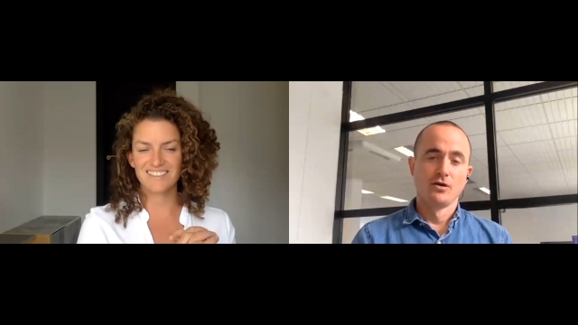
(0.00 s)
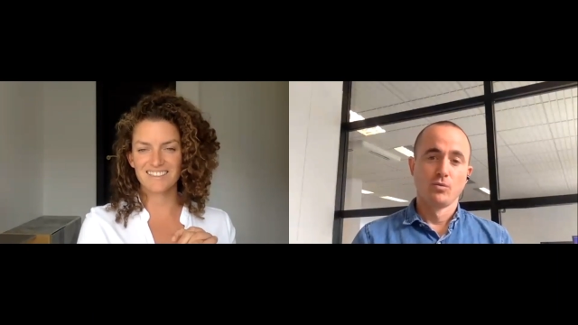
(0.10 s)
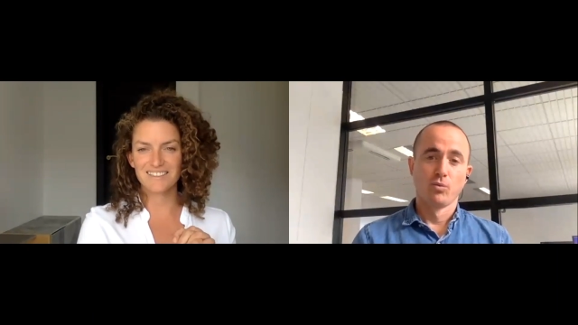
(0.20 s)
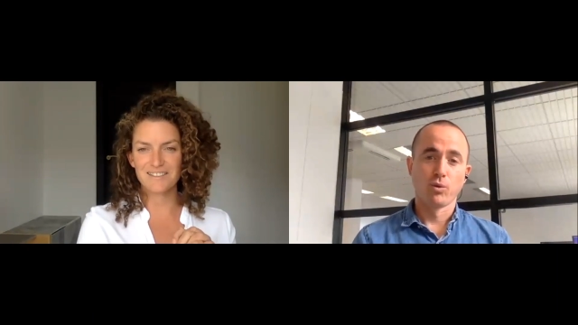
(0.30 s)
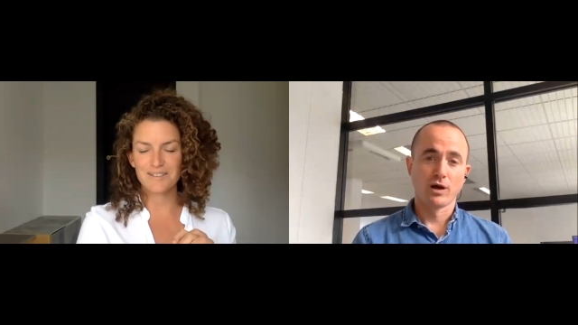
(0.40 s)

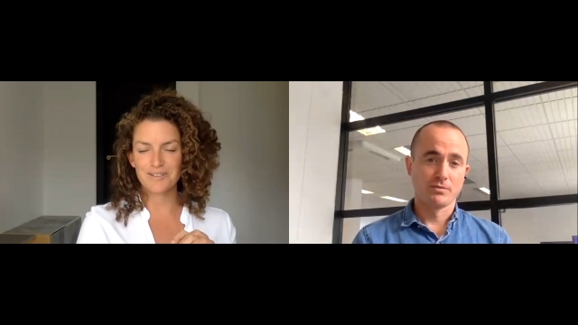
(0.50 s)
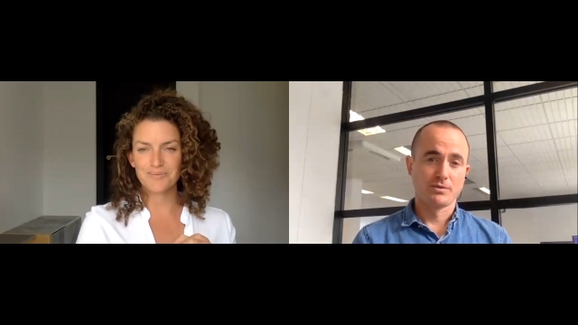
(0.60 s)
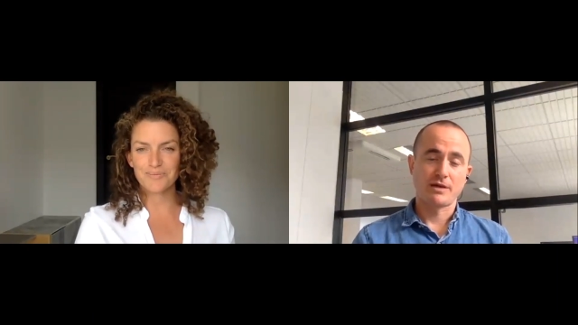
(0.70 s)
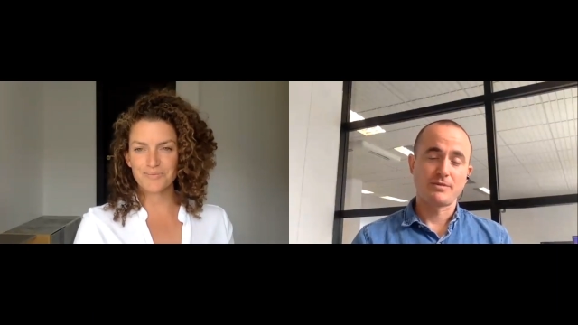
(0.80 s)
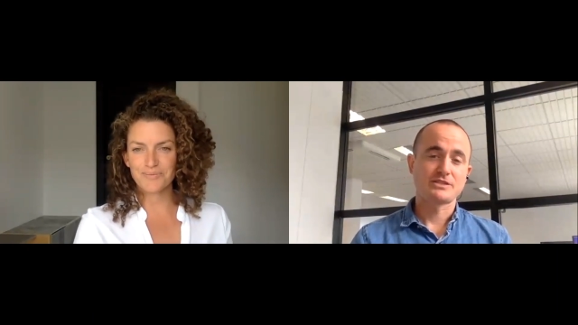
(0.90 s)
Speaker 1: well,
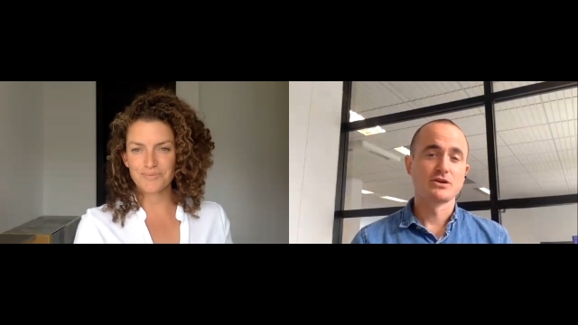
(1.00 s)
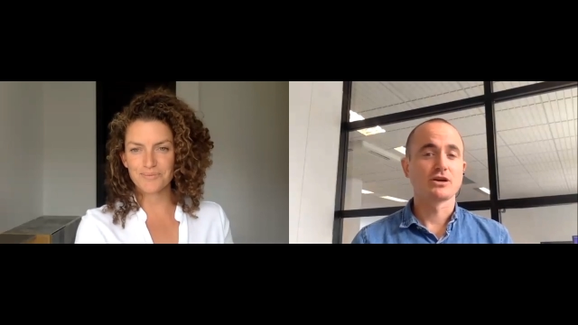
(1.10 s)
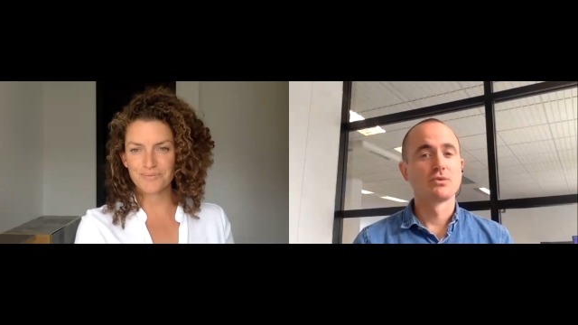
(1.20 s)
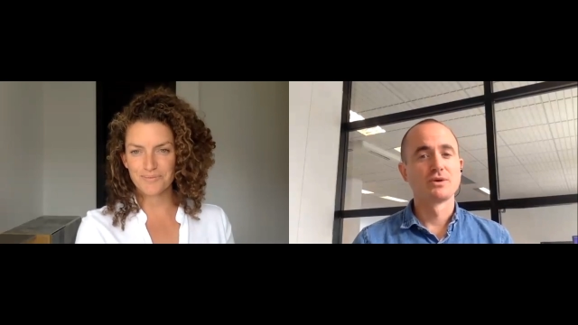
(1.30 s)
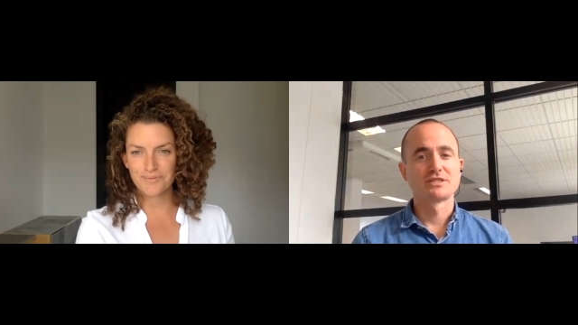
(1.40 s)
I mean, it's not
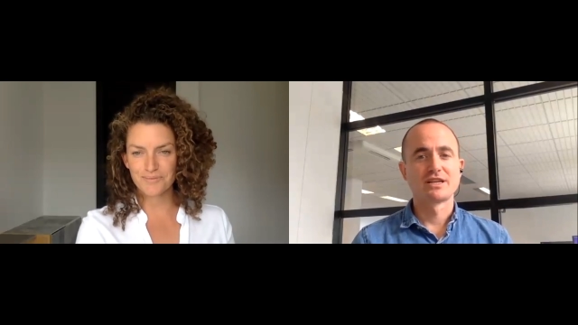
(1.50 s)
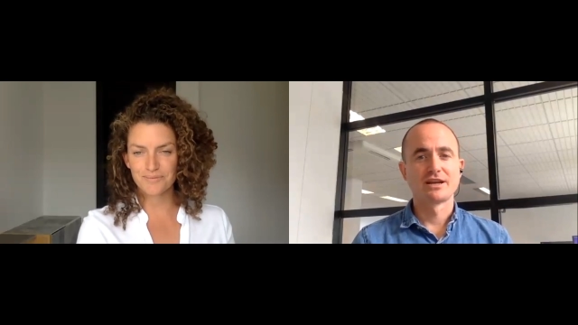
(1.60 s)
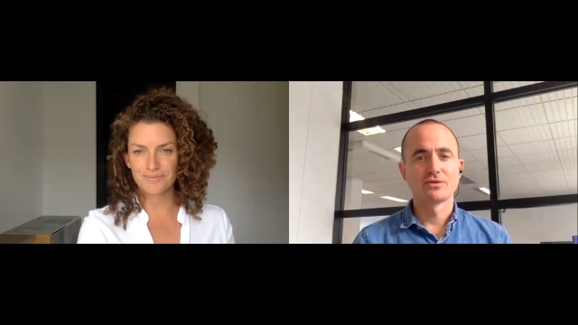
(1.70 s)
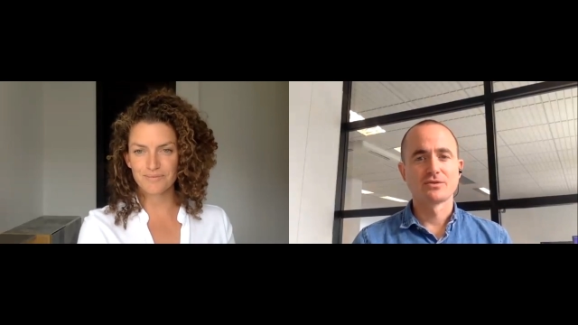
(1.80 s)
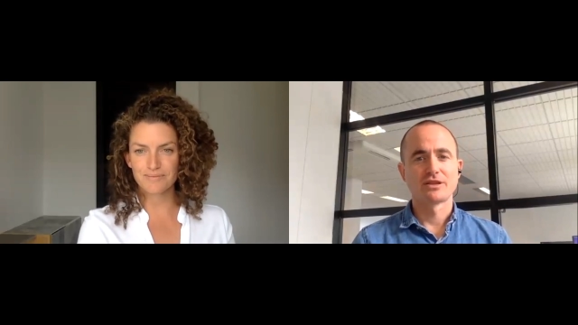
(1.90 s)

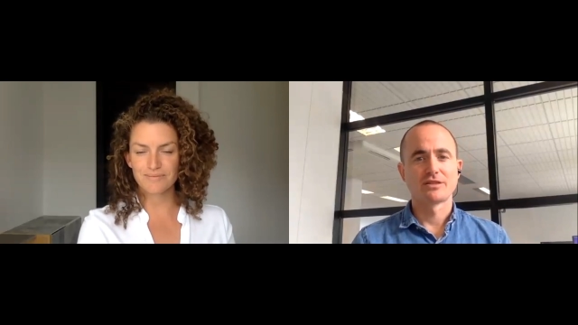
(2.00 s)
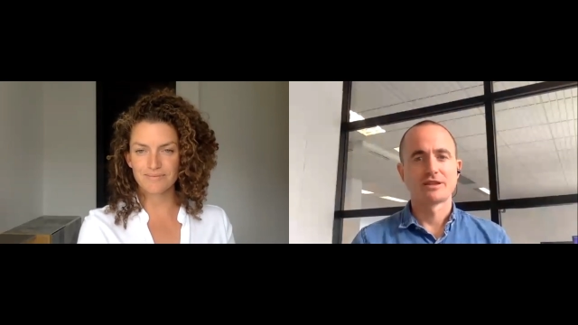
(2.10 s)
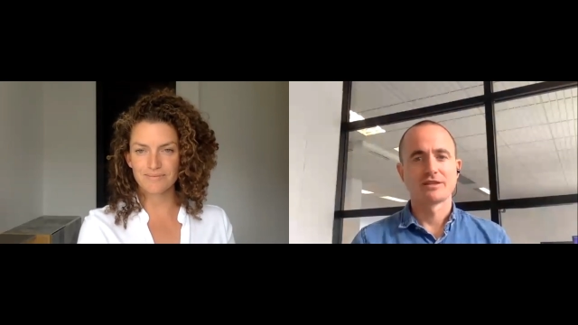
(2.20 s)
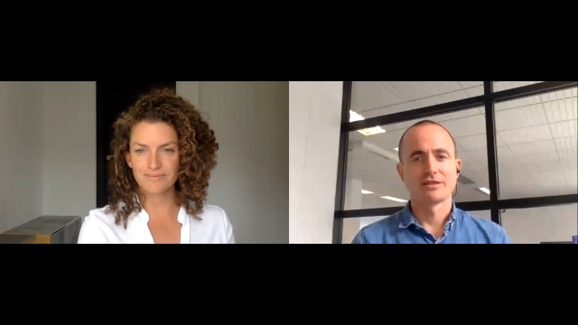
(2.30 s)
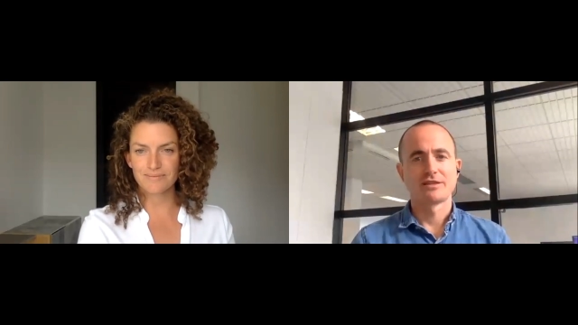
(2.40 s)
coincidental that
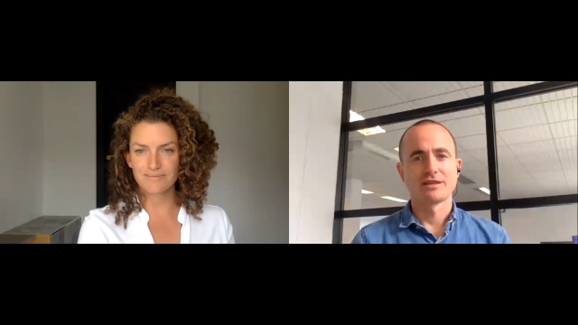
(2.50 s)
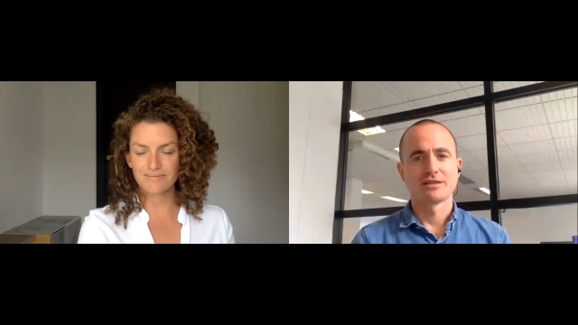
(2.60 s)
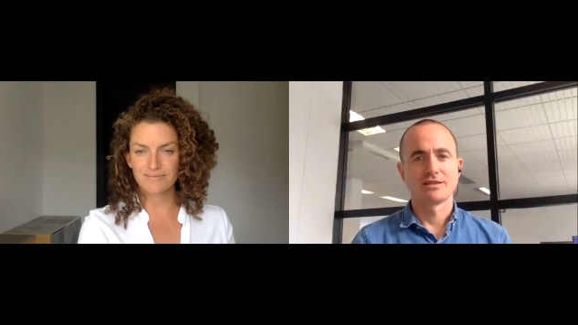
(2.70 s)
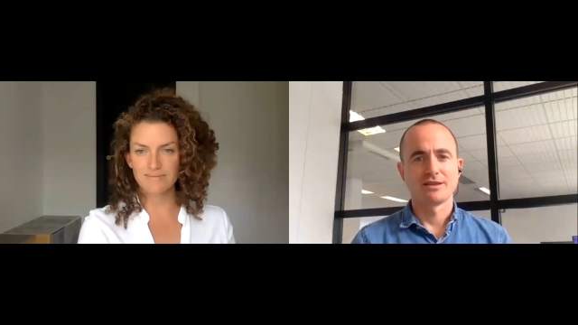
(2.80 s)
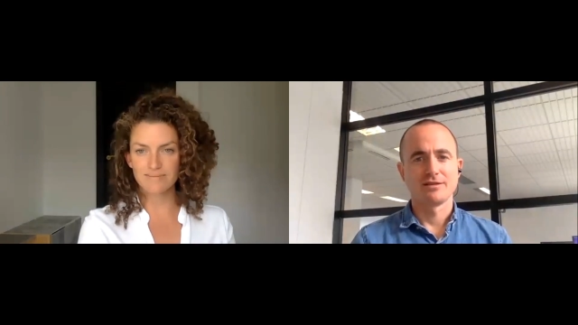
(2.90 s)
that
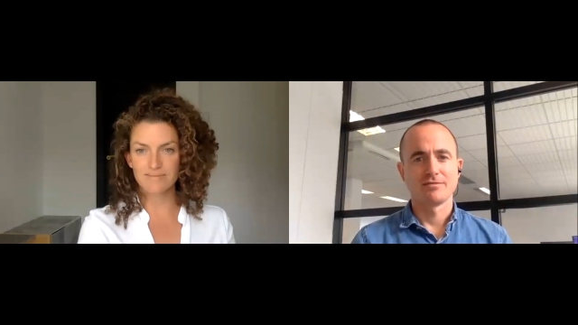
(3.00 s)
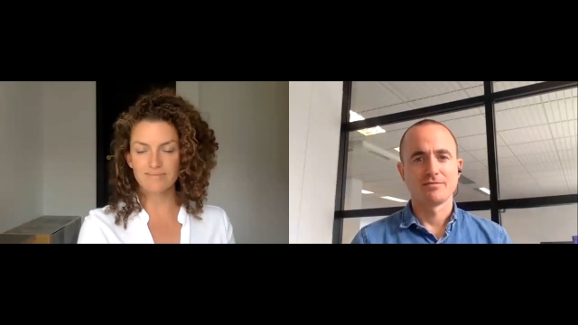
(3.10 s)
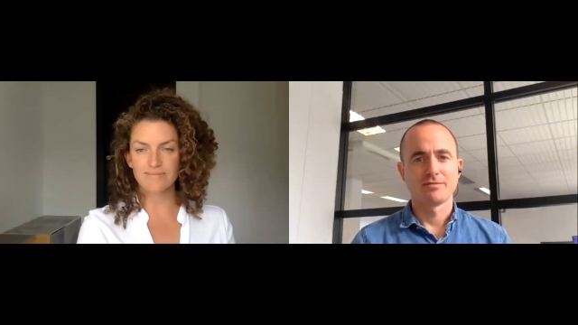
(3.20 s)
that the